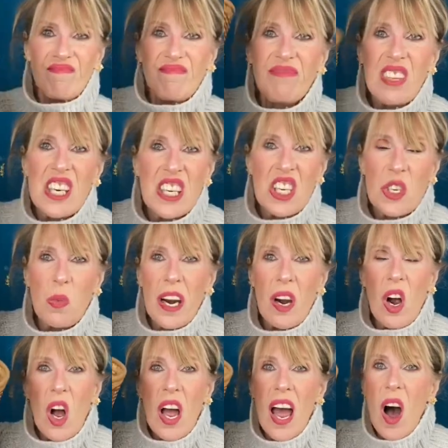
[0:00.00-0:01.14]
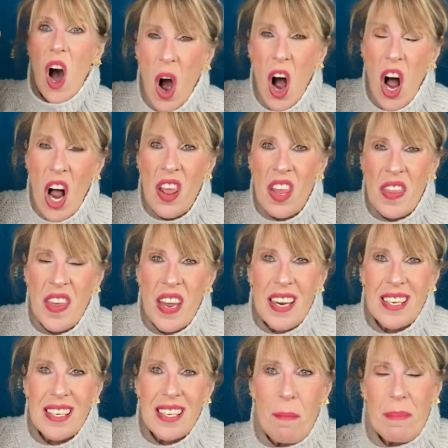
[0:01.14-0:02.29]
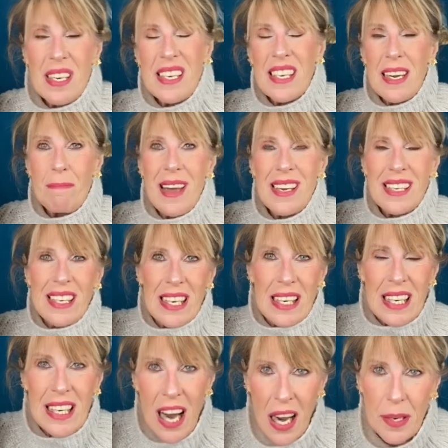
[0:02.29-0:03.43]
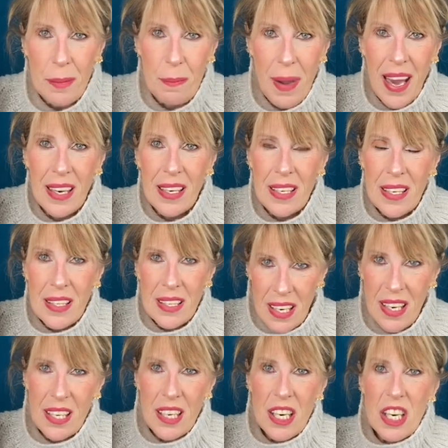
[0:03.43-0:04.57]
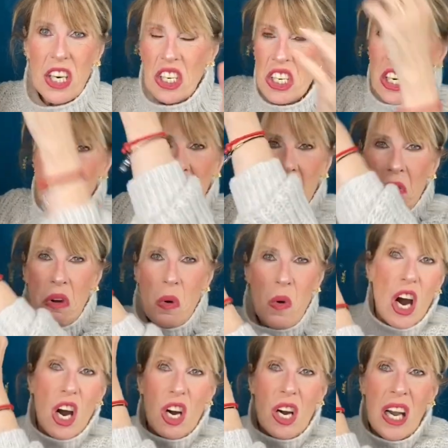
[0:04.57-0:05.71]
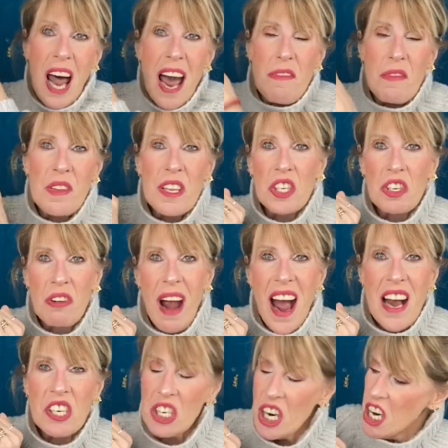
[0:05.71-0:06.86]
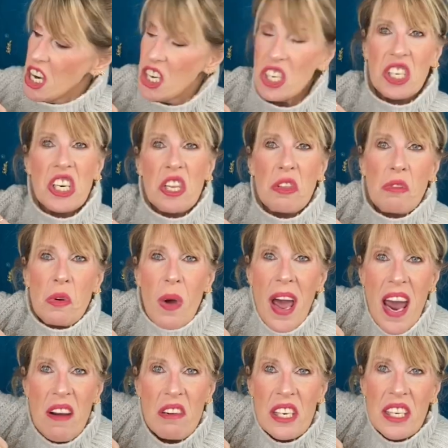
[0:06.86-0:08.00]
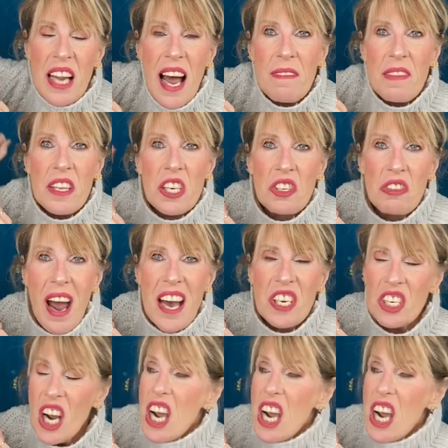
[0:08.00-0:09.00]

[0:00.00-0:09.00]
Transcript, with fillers: This is where all the things Missy Messy Nutmeg did. She threw her life in the trash. She threw Harry's life in the trash.